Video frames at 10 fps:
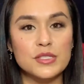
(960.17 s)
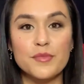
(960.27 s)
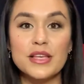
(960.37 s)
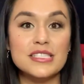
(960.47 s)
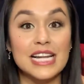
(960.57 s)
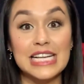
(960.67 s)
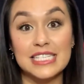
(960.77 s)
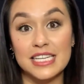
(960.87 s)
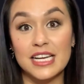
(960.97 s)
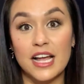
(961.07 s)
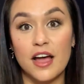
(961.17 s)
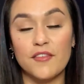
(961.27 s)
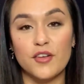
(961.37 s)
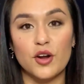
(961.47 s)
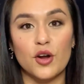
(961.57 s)
some things that I didn't
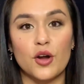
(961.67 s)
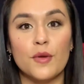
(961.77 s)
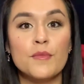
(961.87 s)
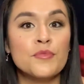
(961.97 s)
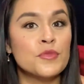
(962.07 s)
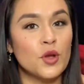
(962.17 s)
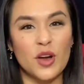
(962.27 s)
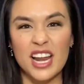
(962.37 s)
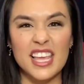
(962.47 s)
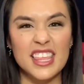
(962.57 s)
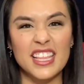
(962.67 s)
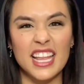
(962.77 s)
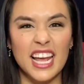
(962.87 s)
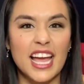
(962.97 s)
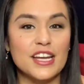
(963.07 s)
cover or anything
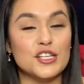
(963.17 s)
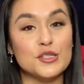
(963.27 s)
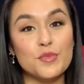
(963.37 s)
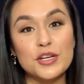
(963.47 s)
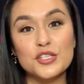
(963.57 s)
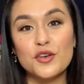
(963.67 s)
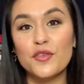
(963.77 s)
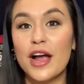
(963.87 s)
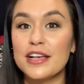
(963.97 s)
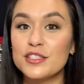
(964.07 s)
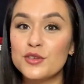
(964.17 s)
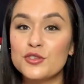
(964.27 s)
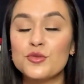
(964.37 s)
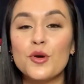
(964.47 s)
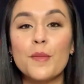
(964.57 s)
that I kind of just brushed over as
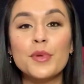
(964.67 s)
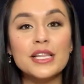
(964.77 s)
usual,